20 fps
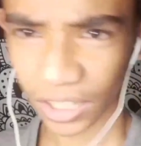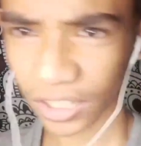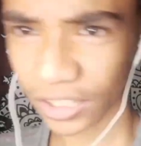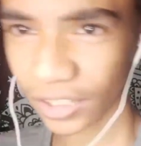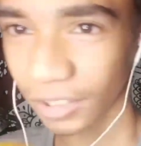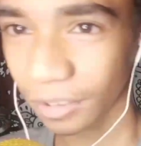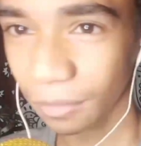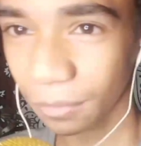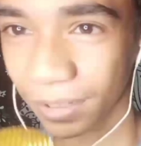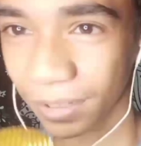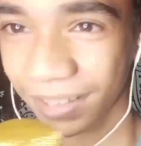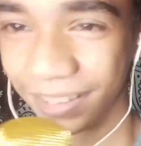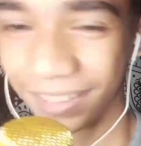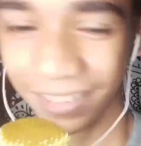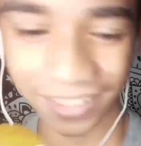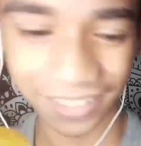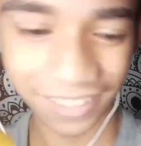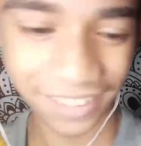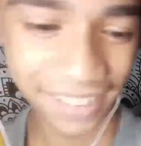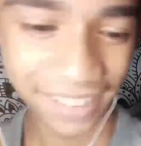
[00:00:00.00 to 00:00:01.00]
Hit naman.
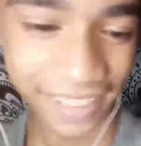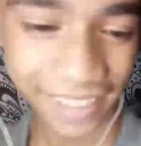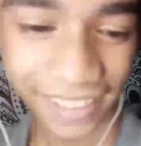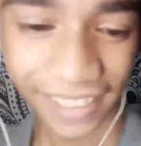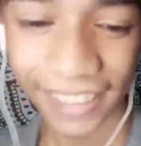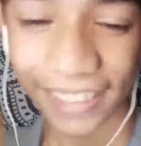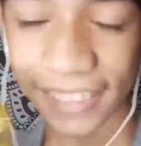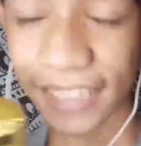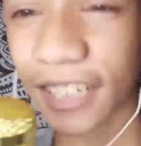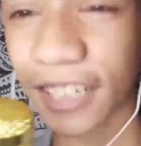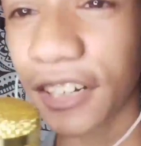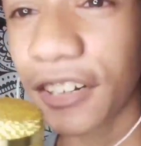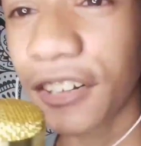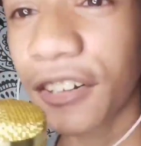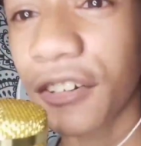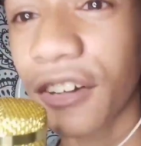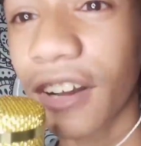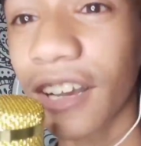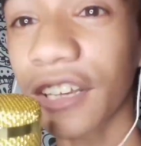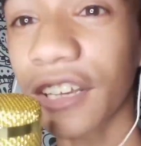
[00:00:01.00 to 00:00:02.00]

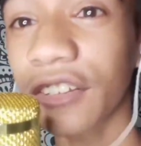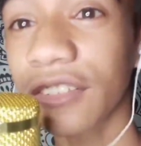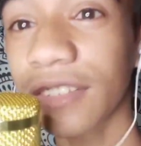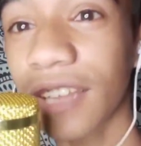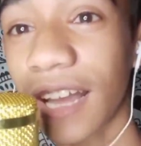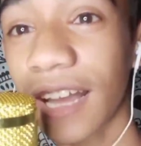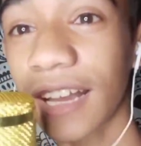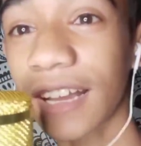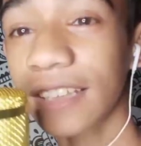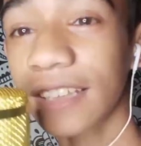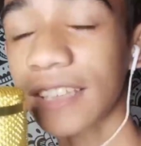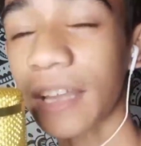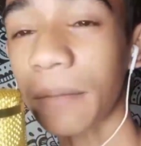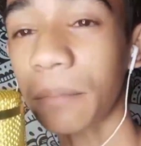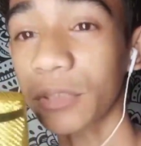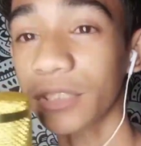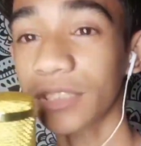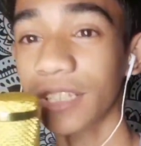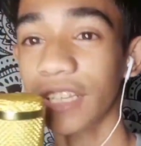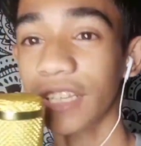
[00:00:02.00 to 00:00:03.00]
So, ayun na.
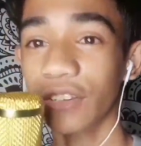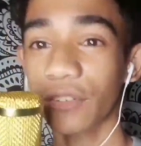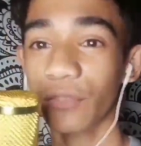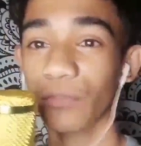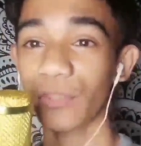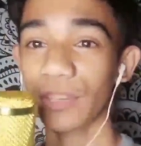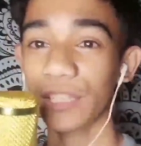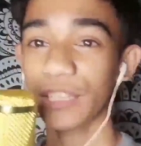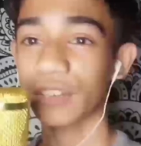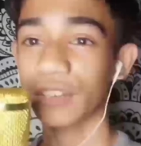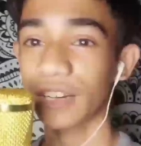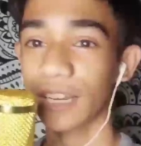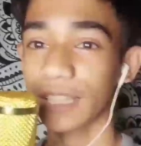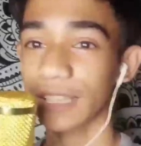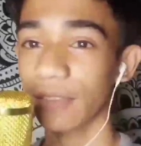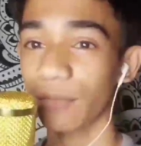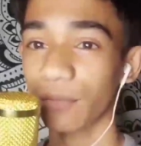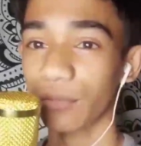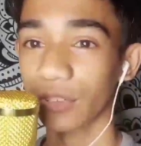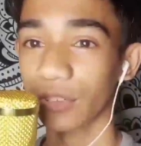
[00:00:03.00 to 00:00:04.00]
Tapos na yung video
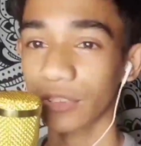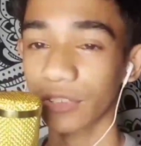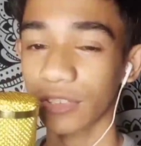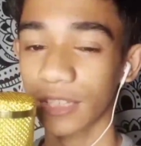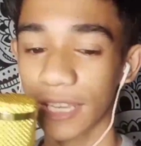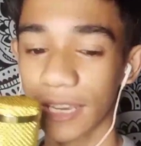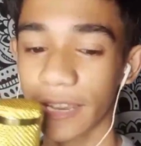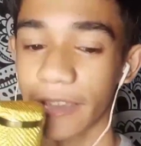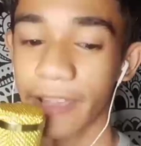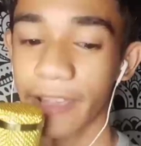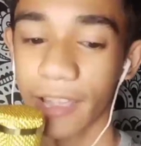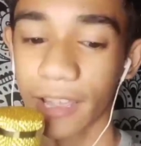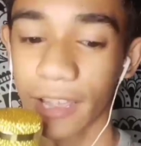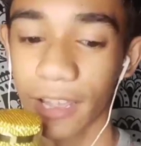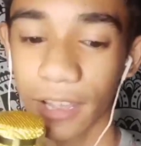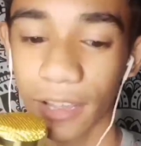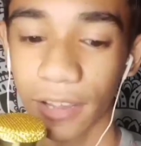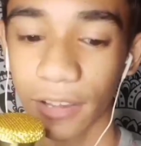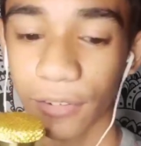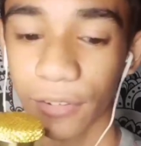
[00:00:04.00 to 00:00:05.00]
natin for today.
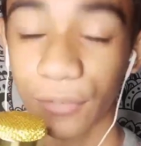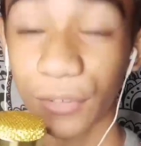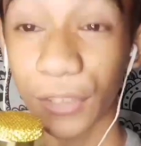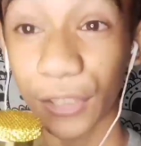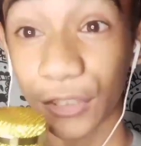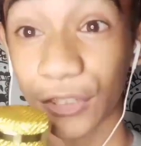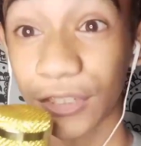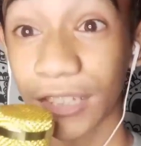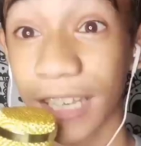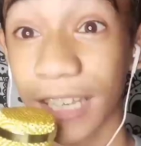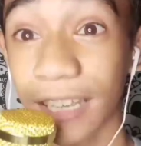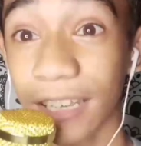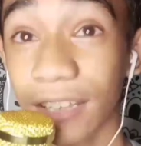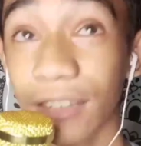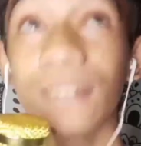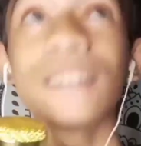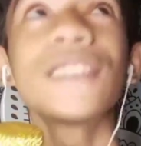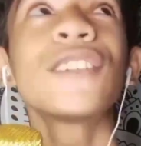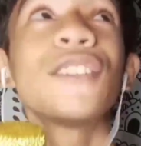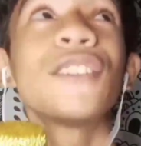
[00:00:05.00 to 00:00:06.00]
For
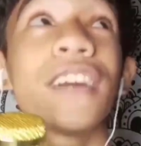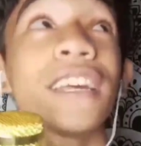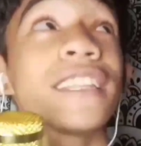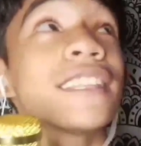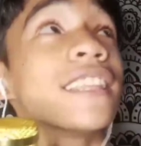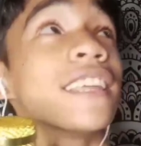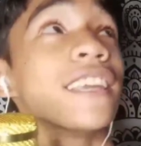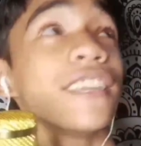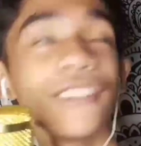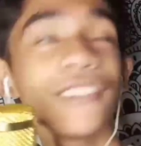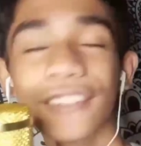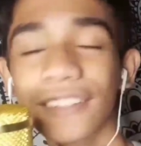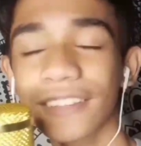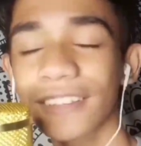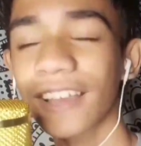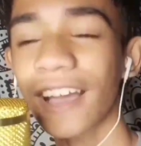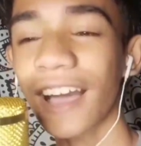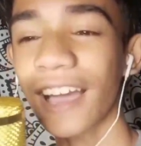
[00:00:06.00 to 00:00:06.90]
today? Tonight na yun.